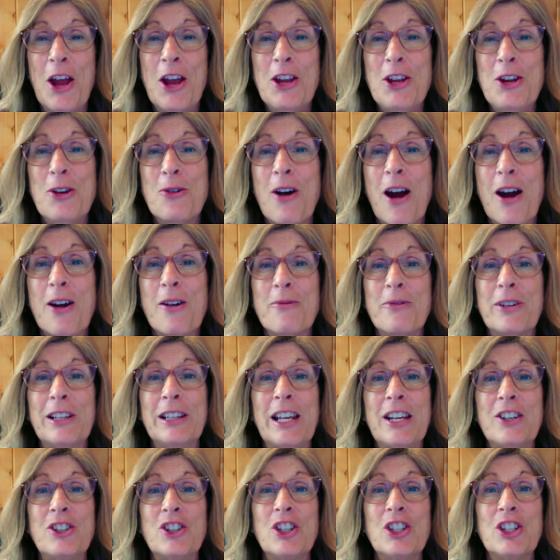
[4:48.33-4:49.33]
you are in
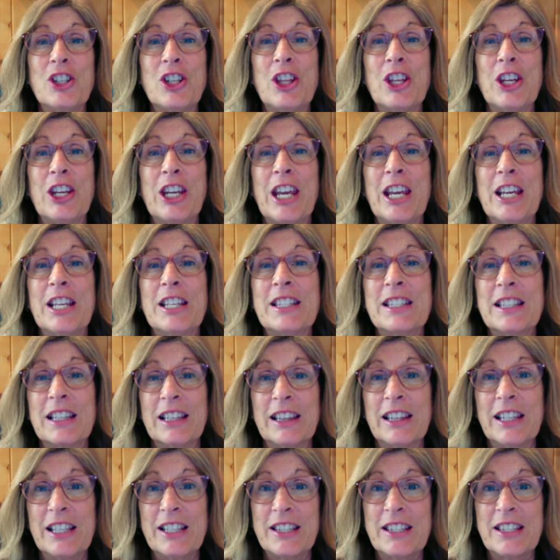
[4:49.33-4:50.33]
relation to the kids.
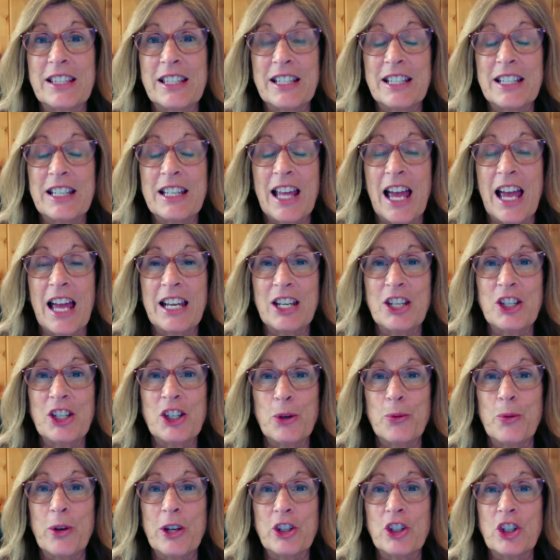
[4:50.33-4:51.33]
Listen to that
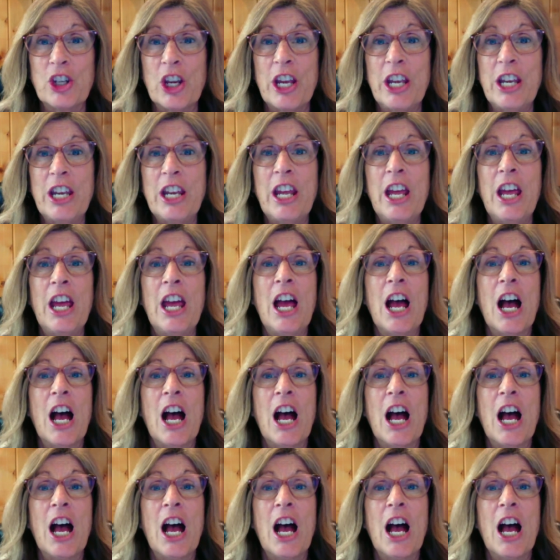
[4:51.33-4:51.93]
intuition.